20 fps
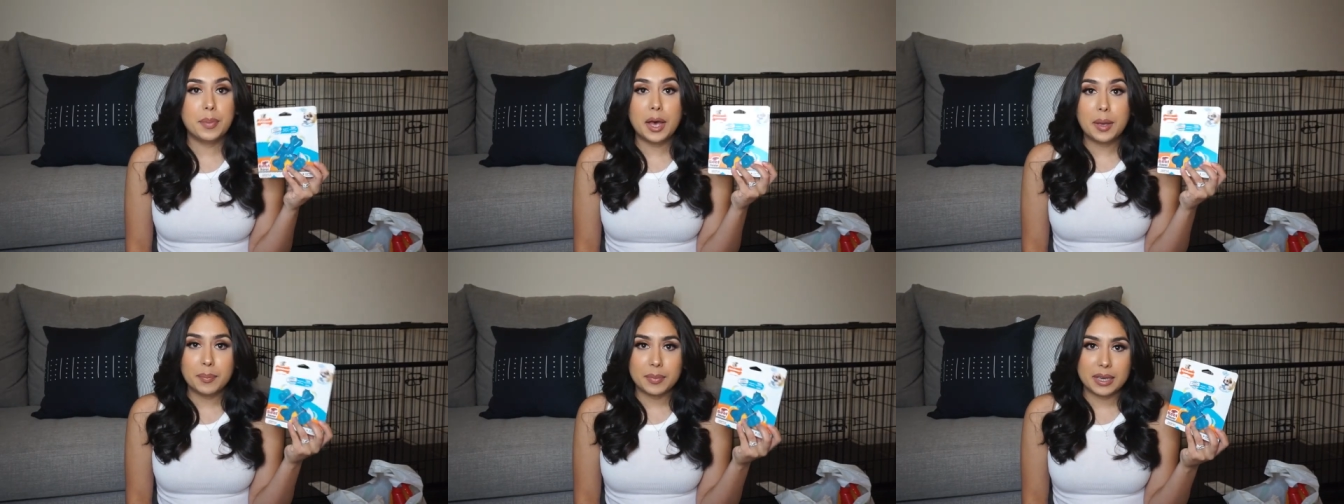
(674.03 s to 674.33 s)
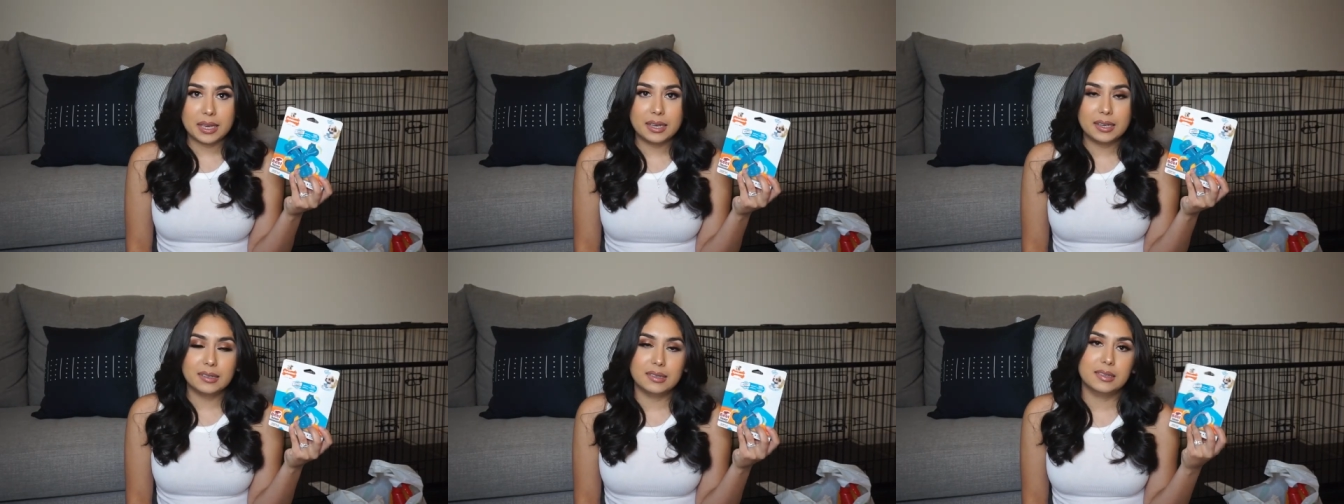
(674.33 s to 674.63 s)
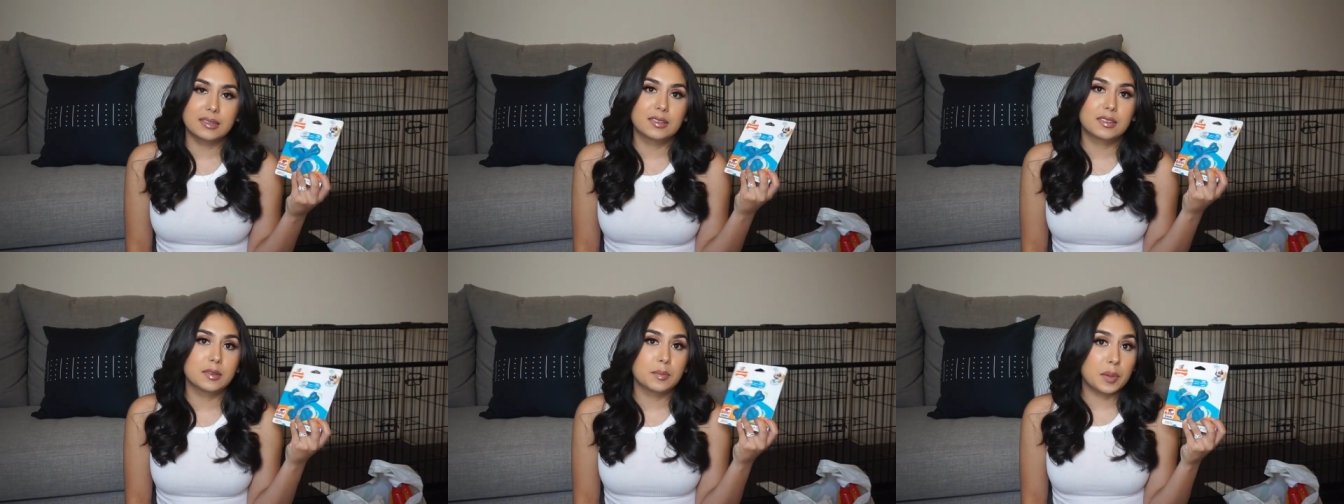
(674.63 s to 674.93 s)
puppy because
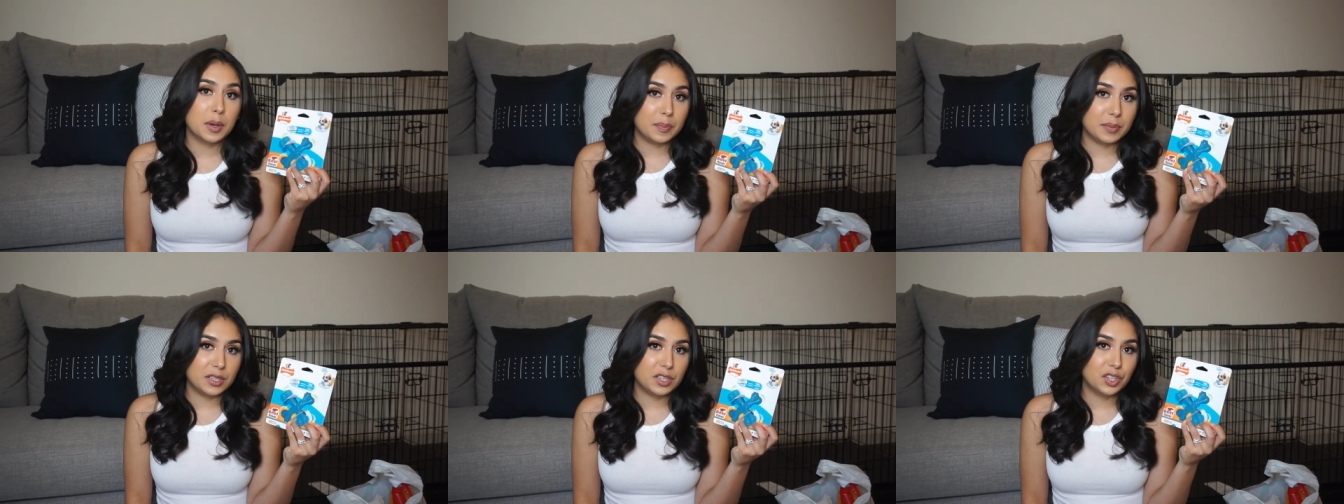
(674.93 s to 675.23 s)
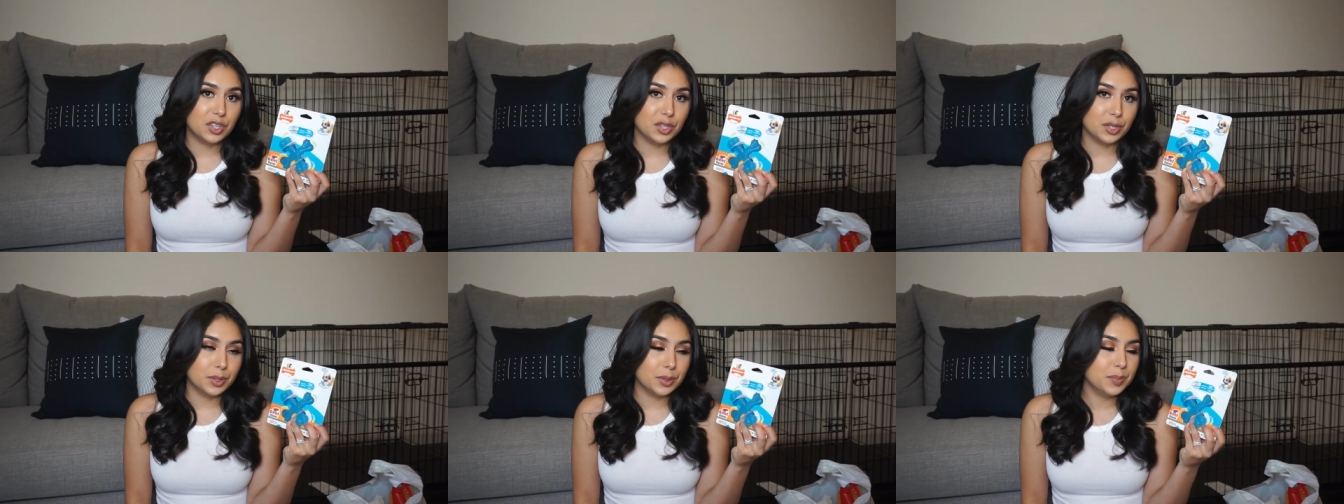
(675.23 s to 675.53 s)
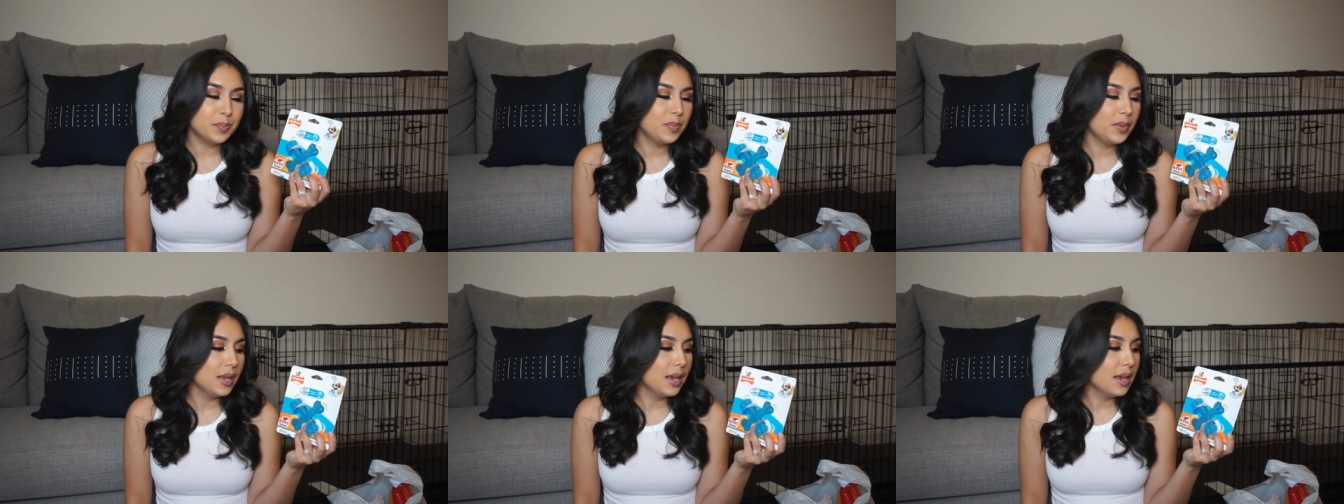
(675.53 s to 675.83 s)
it's puppy
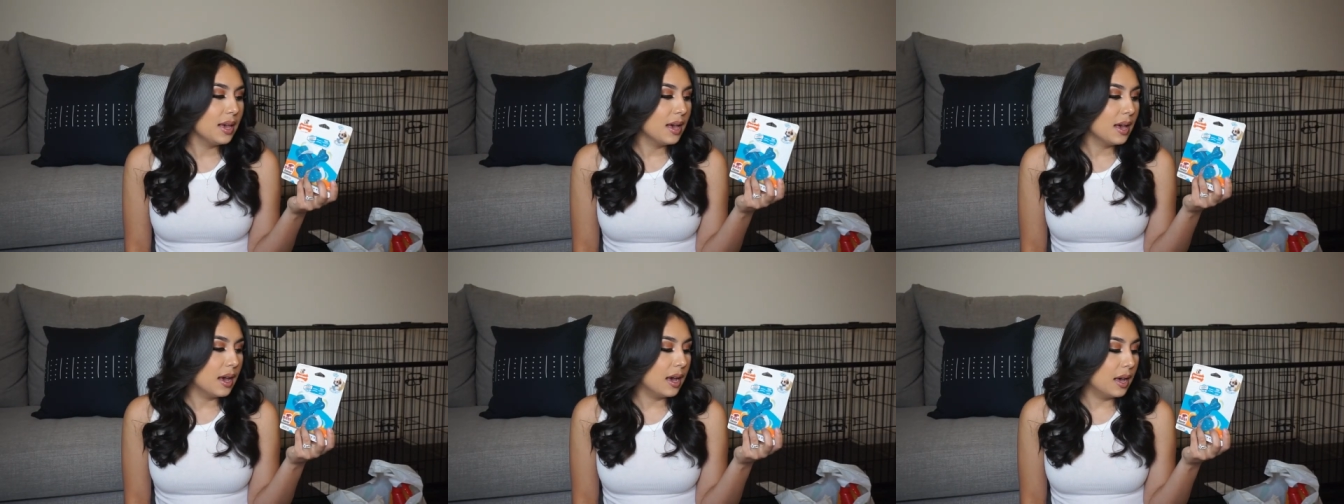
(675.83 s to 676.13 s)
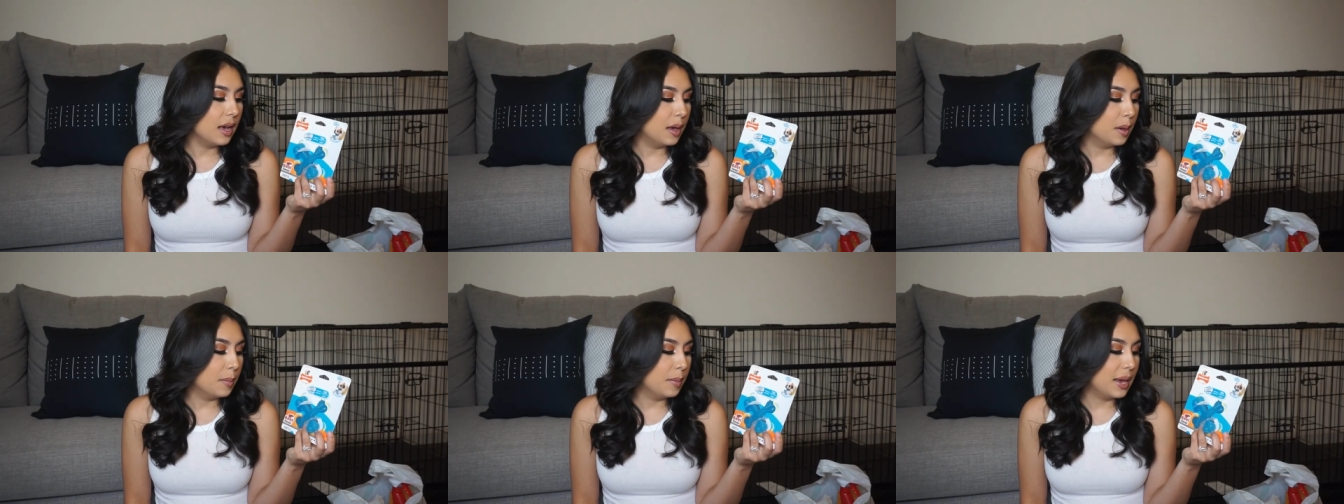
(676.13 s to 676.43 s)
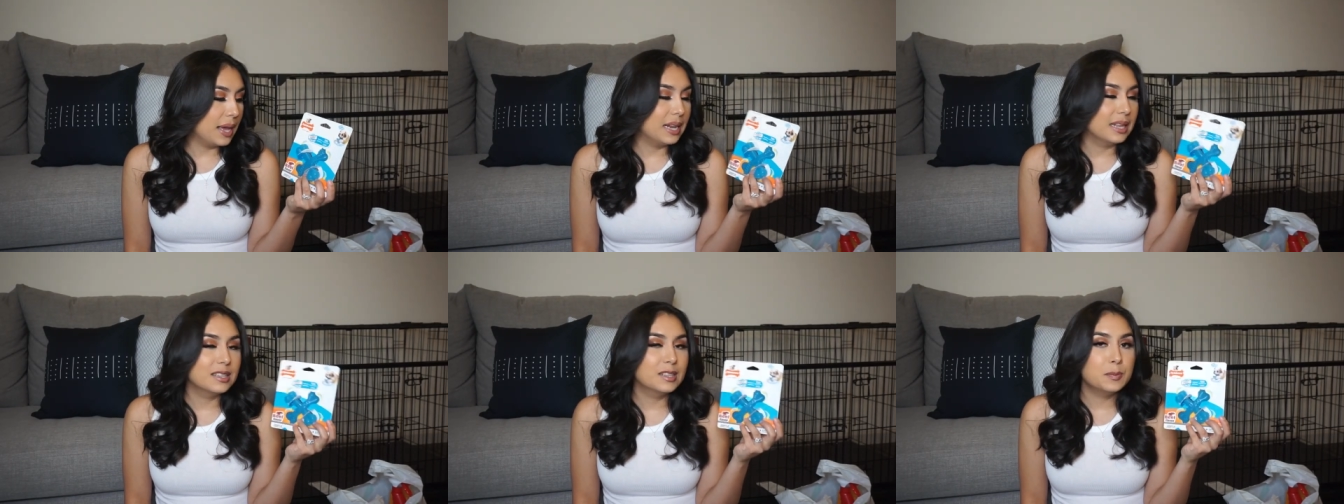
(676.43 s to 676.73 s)
chew um,
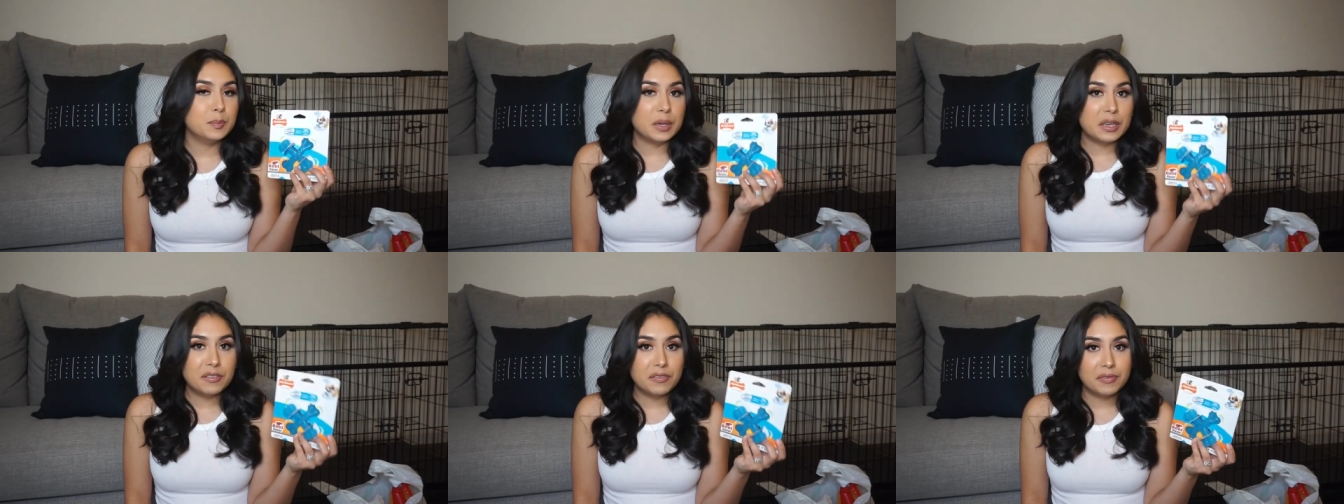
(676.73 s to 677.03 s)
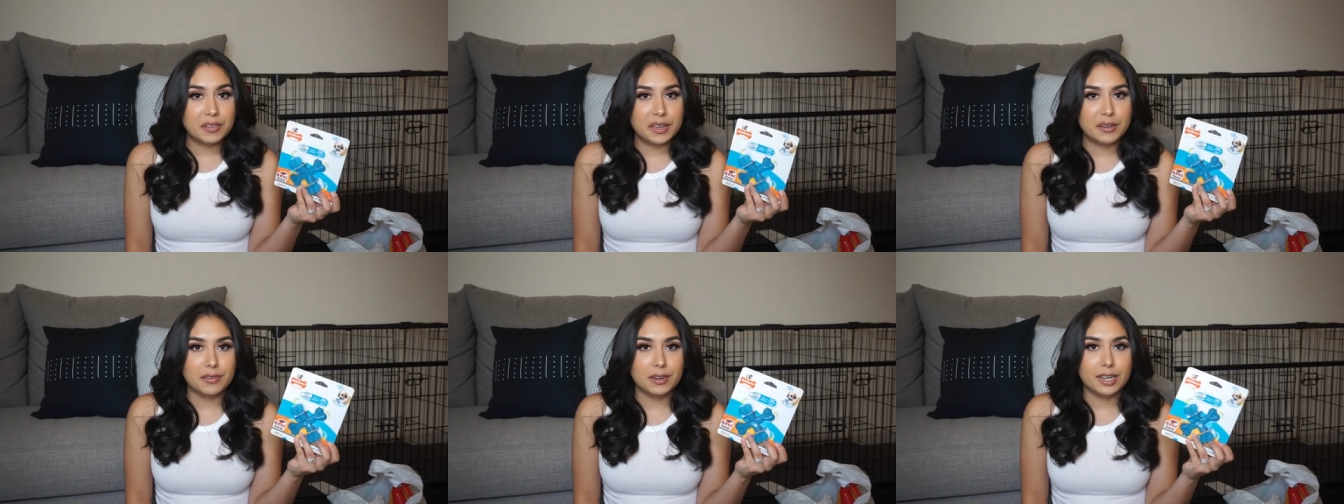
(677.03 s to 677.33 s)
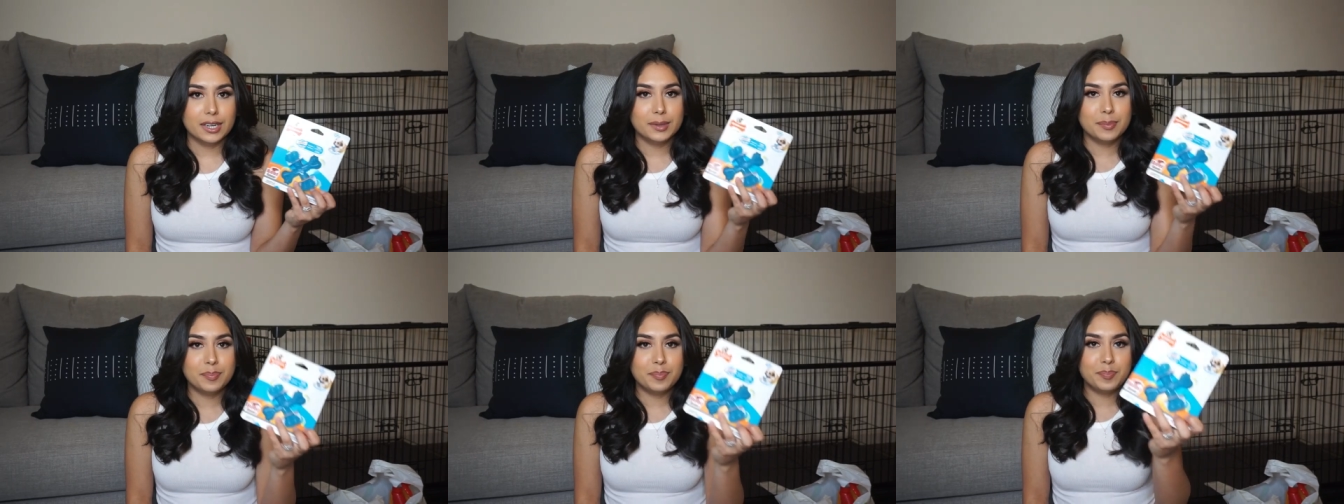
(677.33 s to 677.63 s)
and it's beef
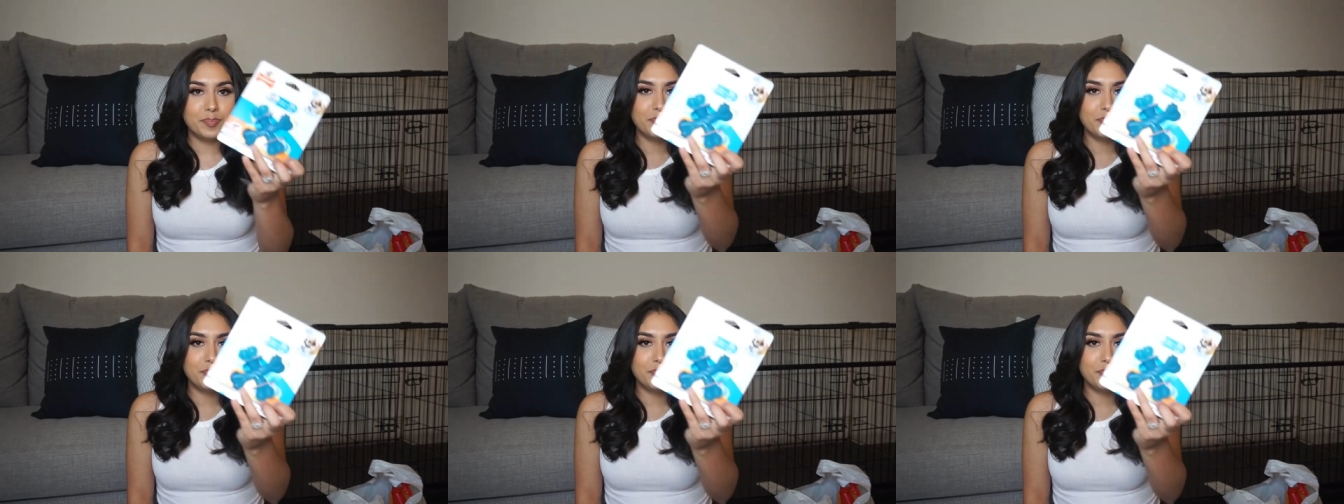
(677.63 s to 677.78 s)
flavored.